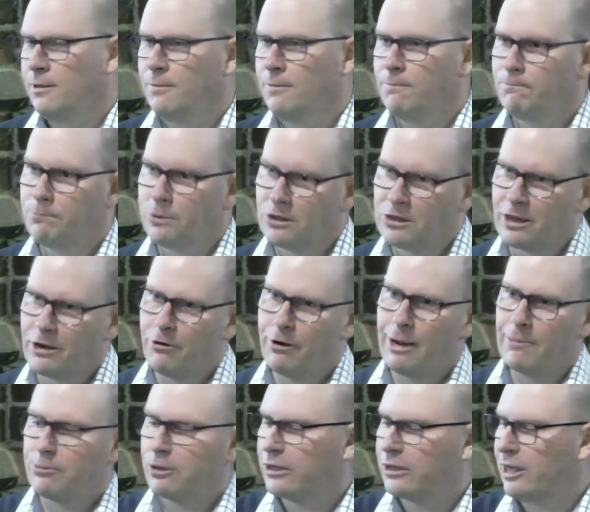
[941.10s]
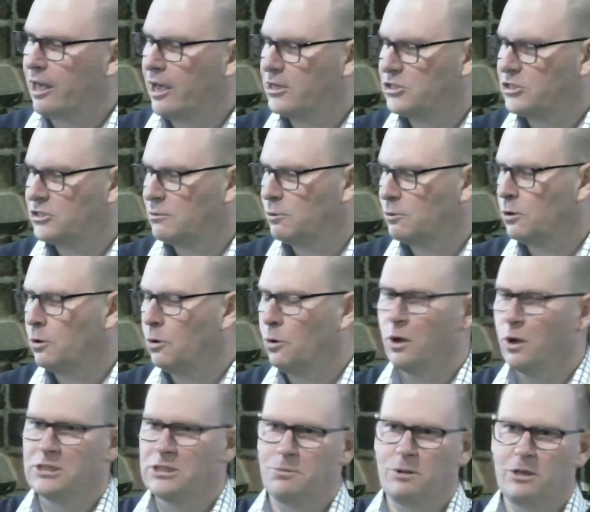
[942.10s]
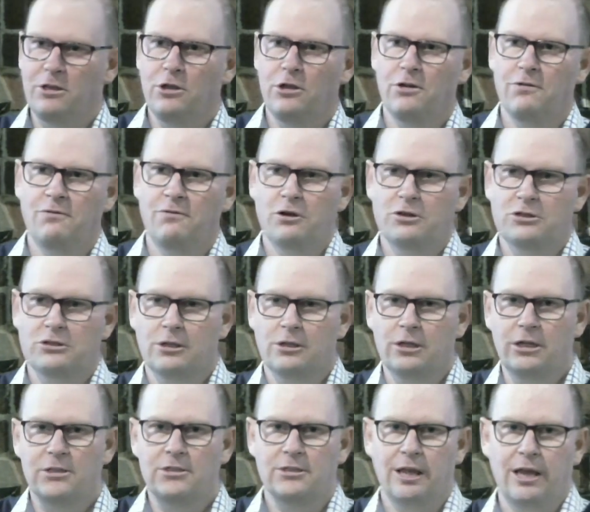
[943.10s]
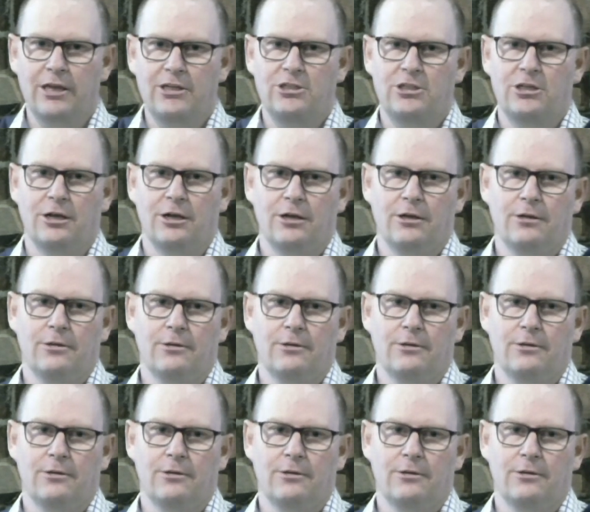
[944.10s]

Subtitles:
but their application will always be universal in its nature